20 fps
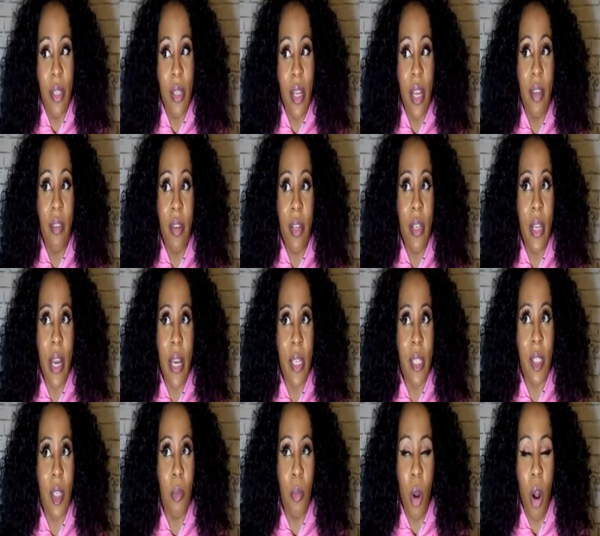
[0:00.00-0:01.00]
Even like
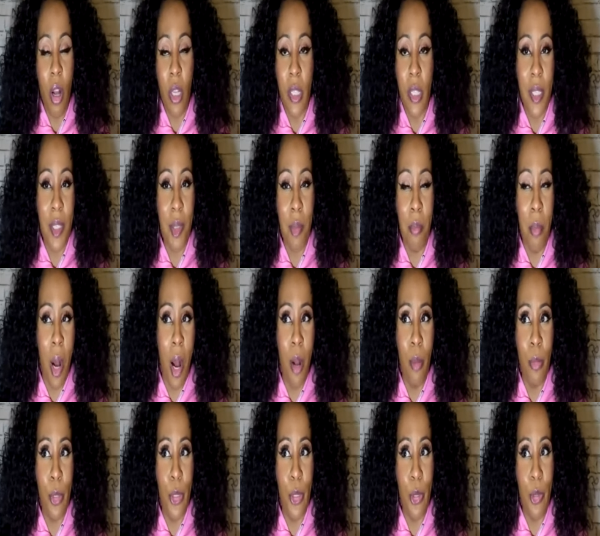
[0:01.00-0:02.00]
some autism
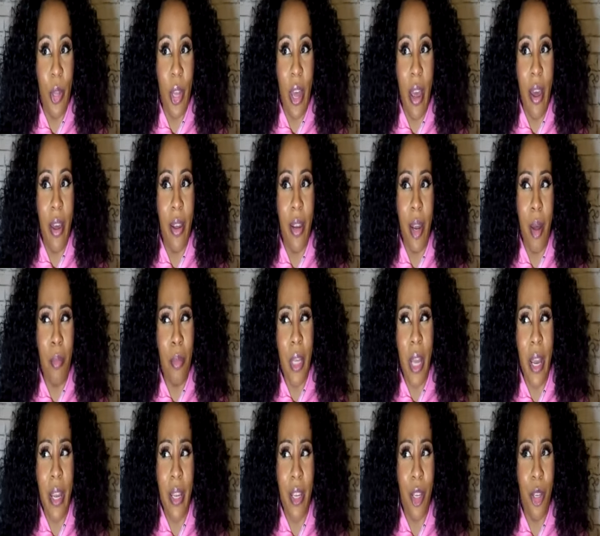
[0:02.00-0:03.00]
moms do that, and I'm
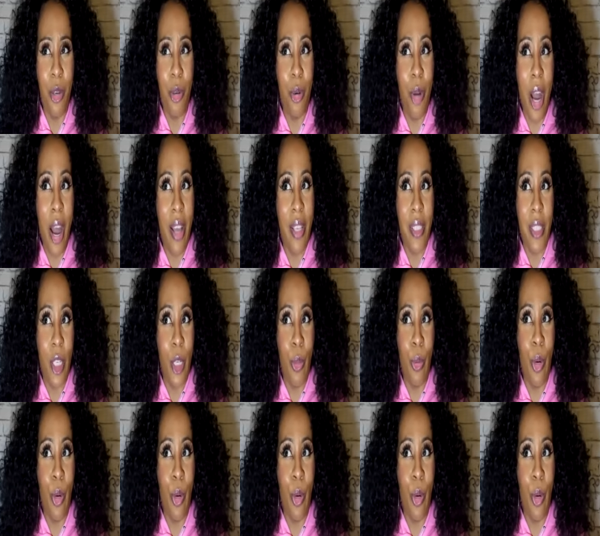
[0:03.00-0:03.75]
like, yeah.